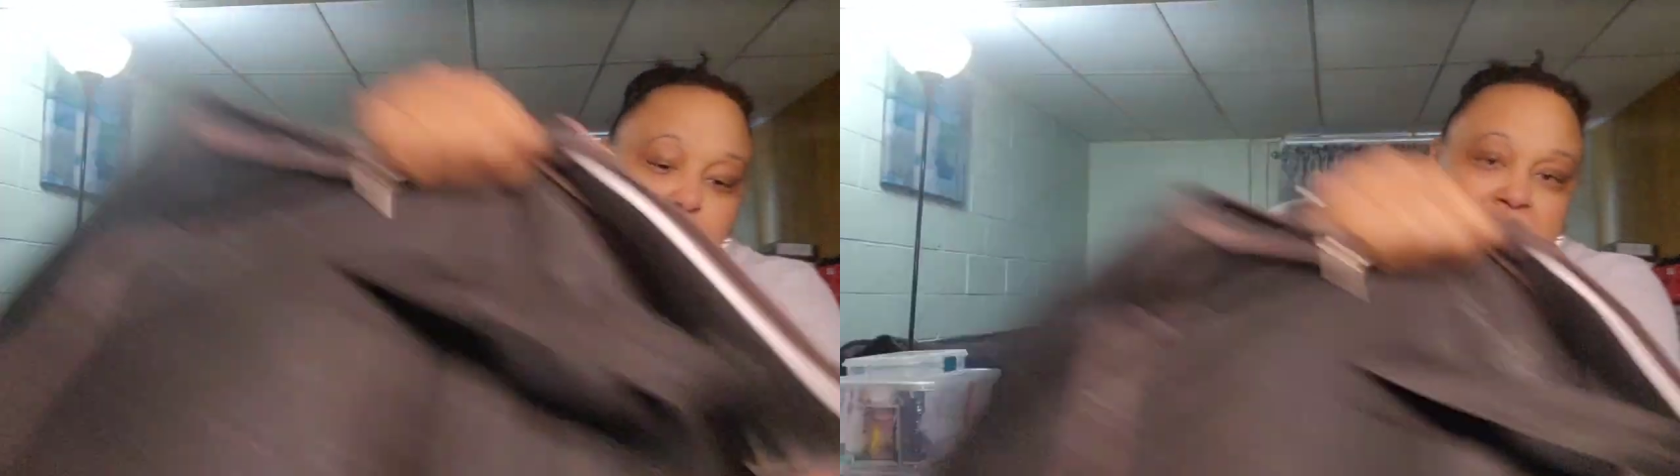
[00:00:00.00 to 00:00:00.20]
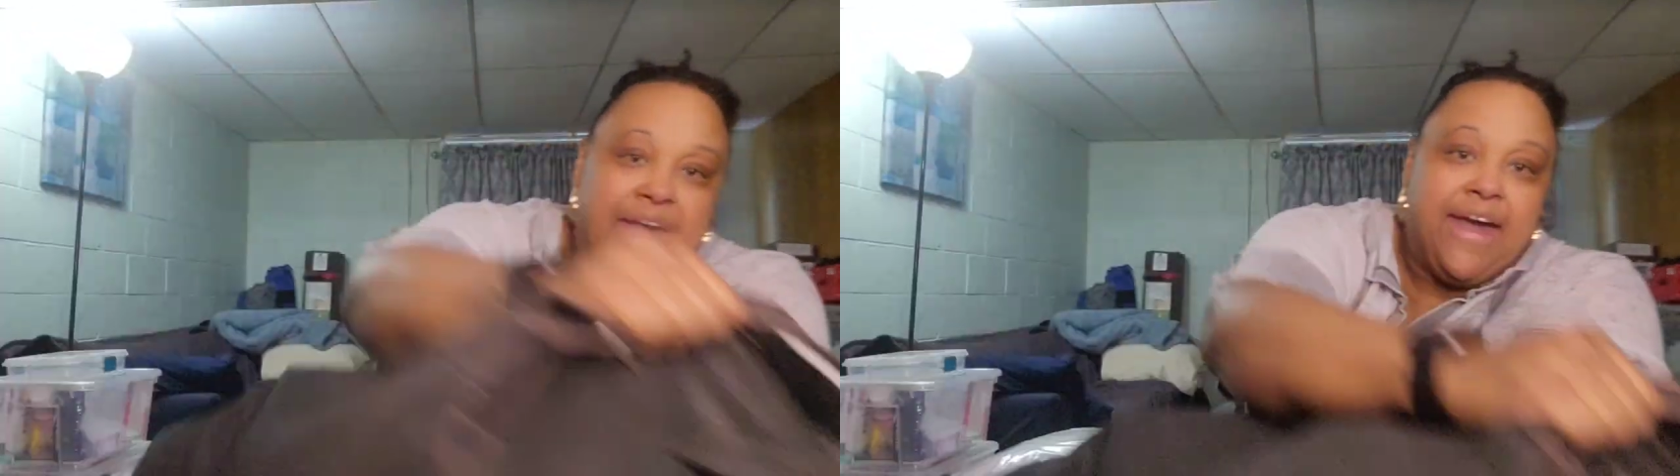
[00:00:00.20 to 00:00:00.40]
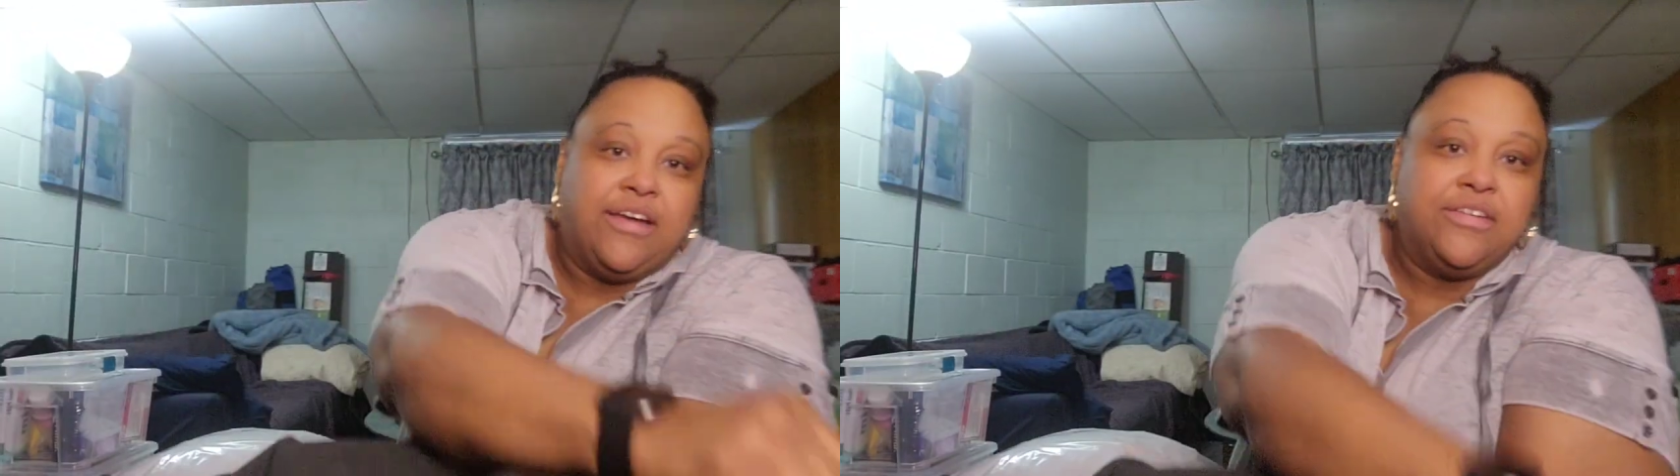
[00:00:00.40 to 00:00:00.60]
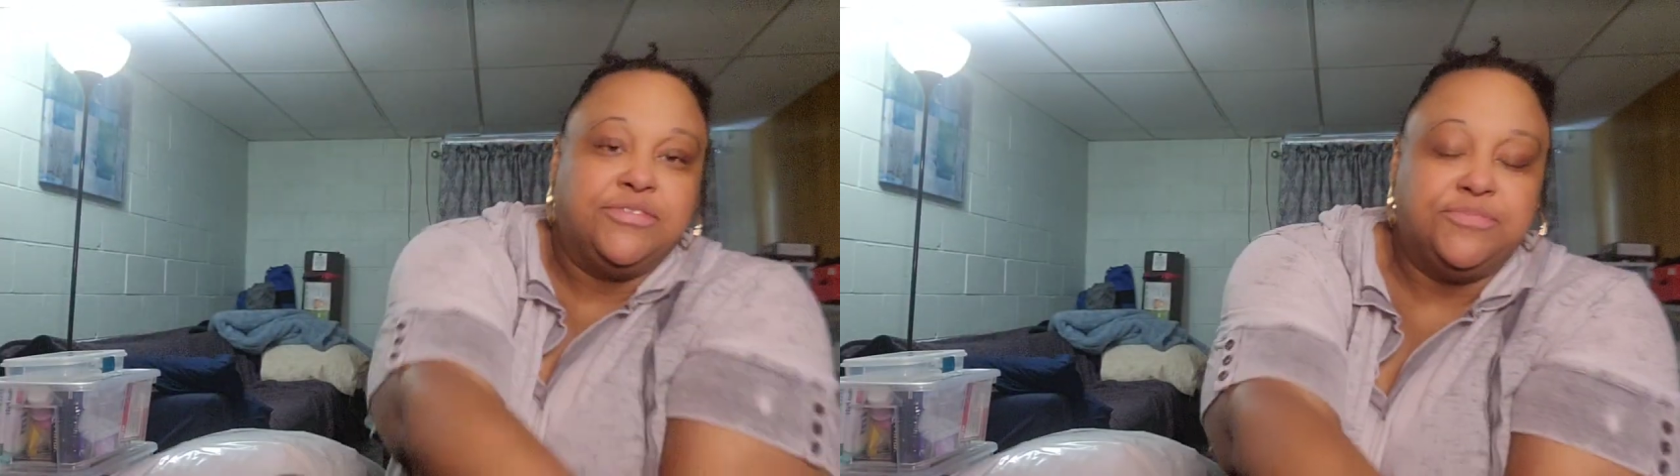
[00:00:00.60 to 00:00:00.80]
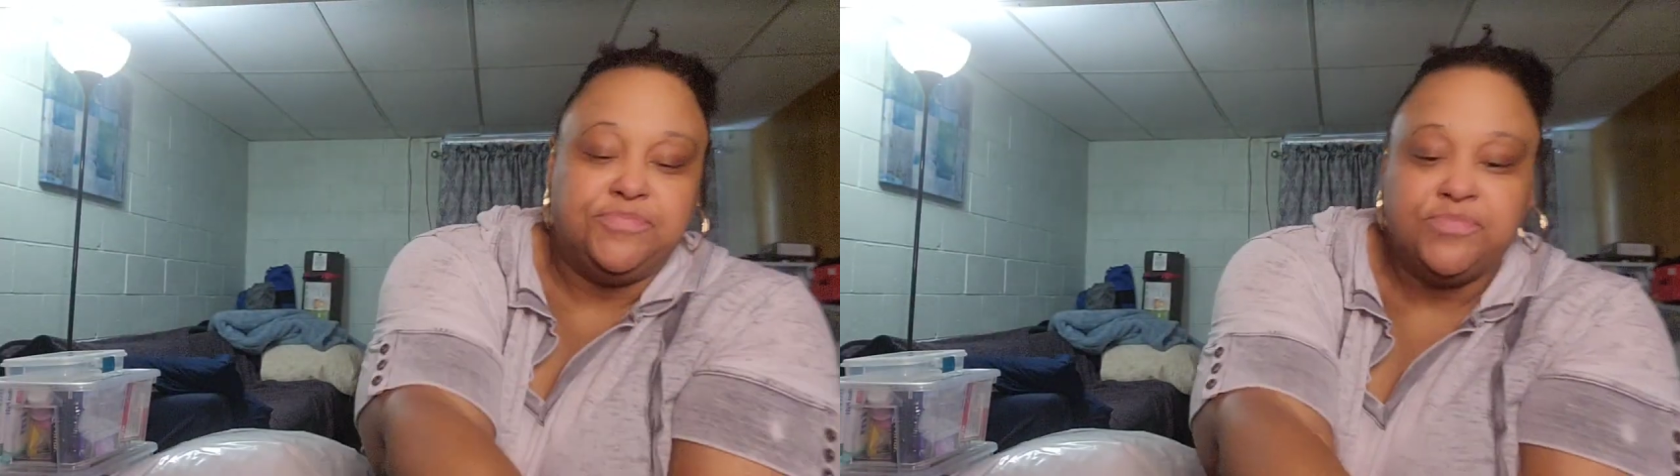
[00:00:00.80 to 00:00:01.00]
bag.
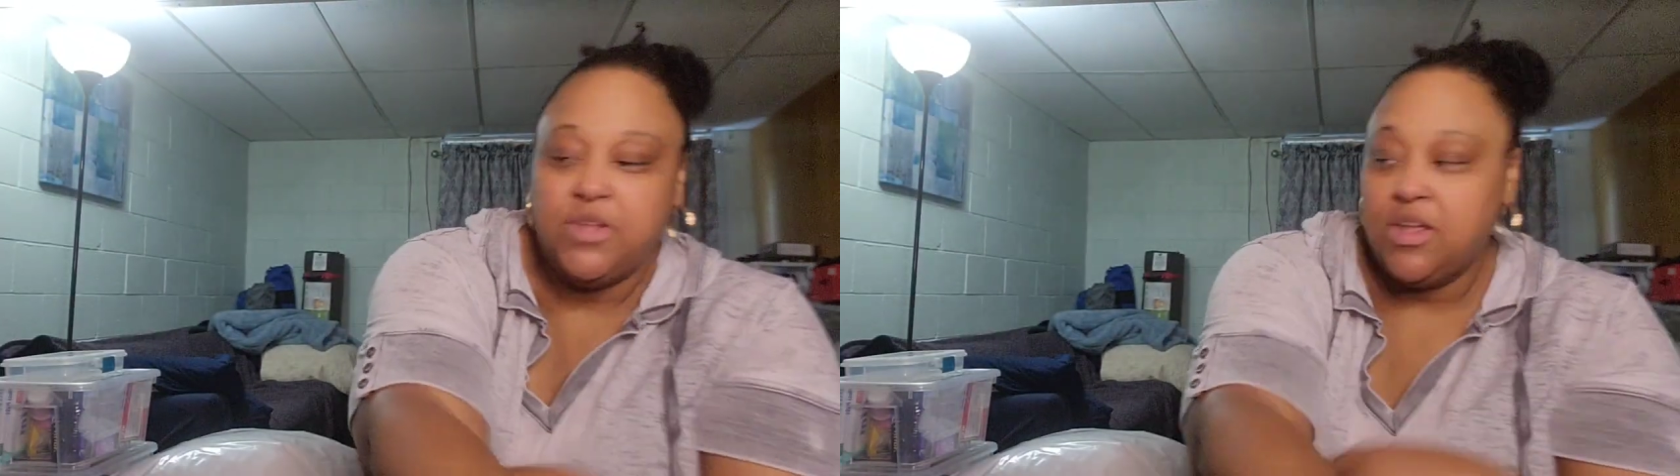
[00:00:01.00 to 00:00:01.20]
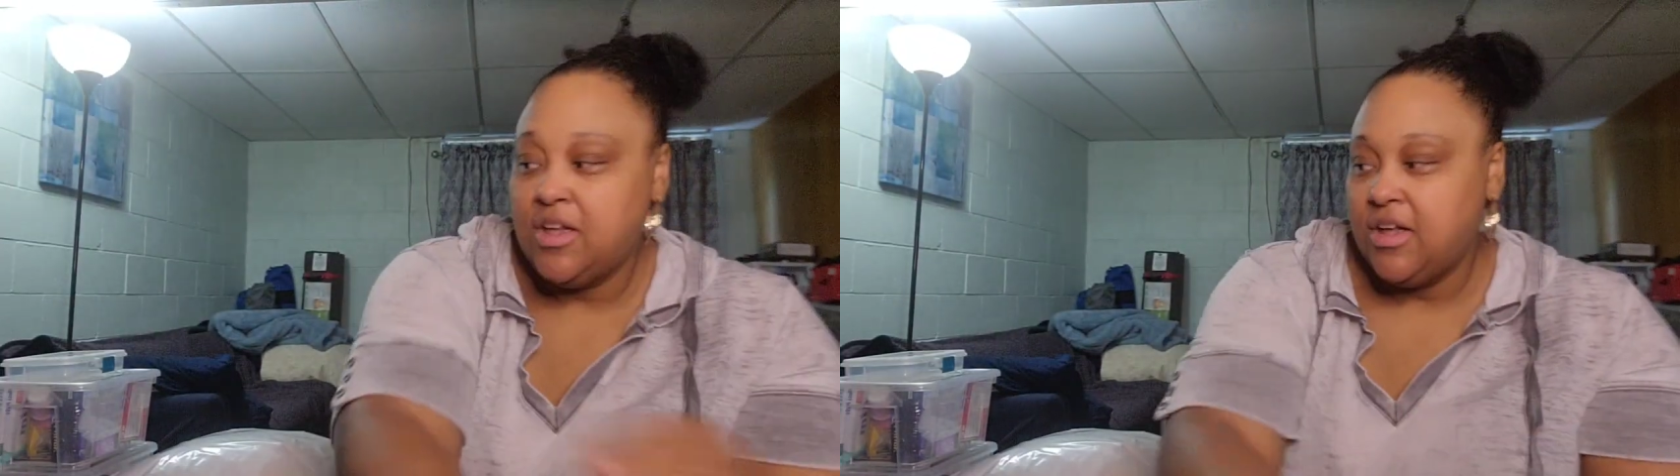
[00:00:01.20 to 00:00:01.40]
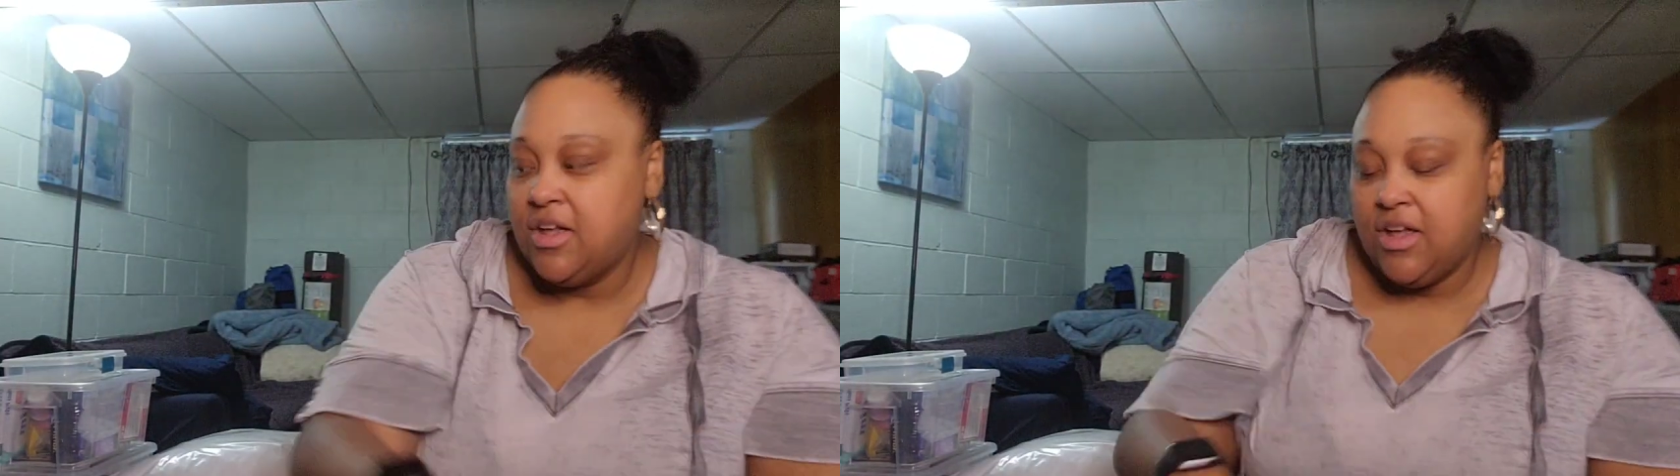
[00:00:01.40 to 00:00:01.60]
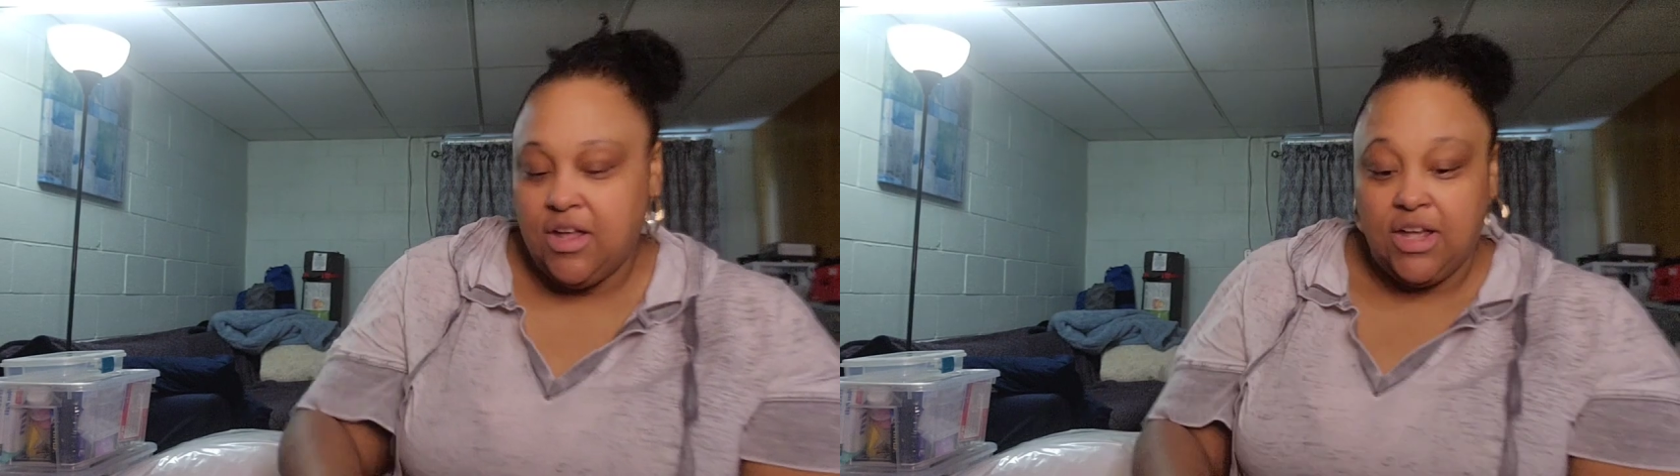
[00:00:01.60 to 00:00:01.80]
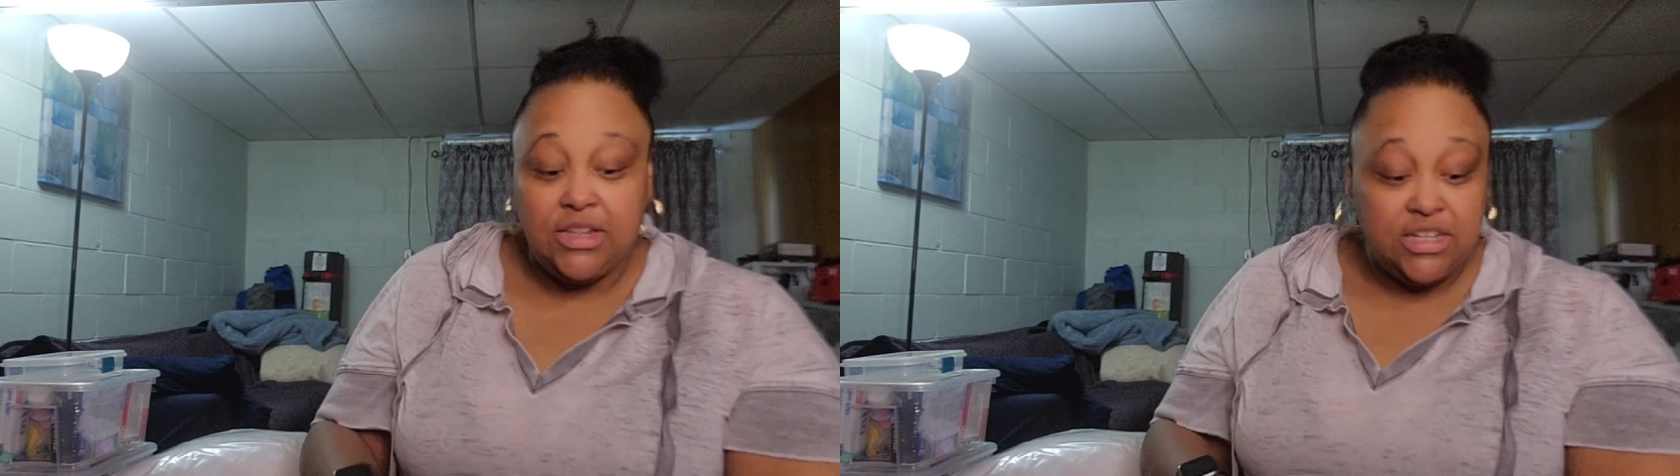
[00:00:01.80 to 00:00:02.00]
At